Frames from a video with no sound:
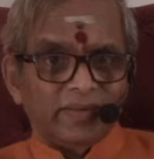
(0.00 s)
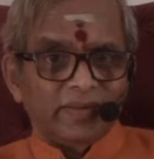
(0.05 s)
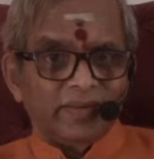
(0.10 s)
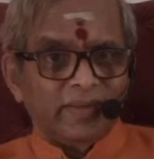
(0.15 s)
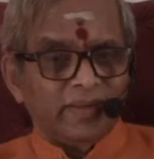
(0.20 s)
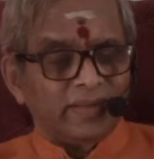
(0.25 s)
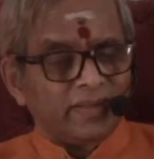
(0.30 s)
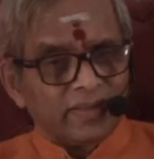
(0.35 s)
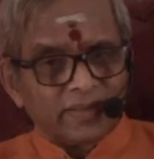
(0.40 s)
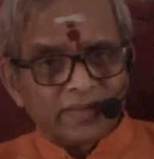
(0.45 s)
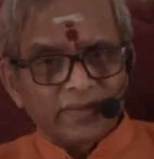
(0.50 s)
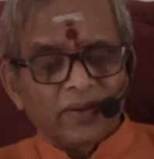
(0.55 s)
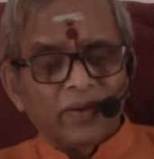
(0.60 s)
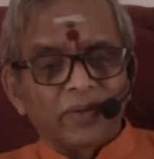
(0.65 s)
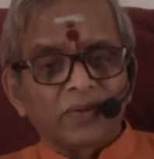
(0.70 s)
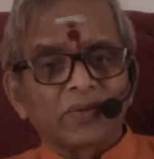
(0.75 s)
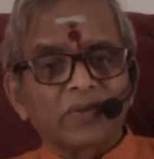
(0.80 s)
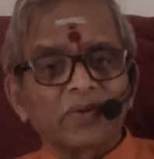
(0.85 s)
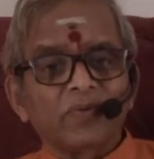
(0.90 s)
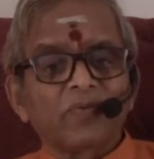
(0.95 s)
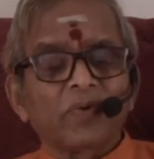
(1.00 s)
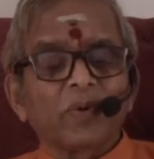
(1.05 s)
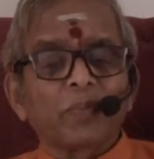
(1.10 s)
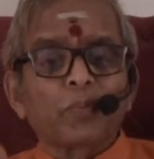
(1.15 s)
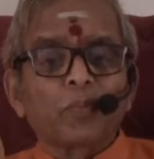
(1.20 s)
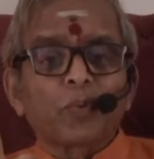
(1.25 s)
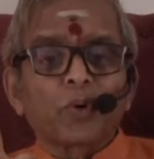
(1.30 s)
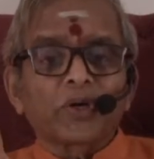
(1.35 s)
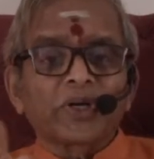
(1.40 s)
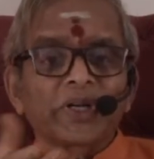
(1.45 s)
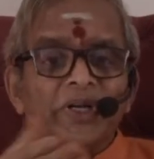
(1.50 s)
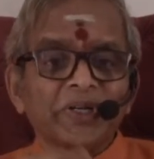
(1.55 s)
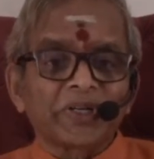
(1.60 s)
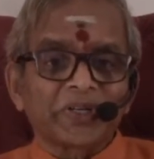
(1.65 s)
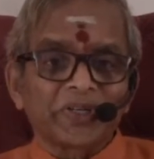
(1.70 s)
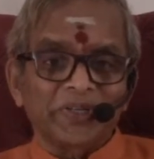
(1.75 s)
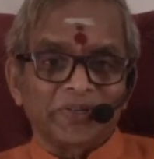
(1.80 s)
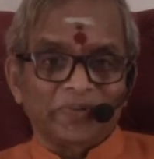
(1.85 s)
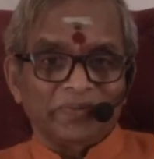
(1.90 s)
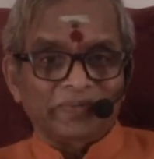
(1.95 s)
This is also for
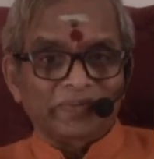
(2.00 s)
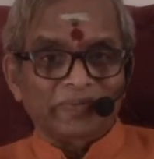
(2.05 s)
protection.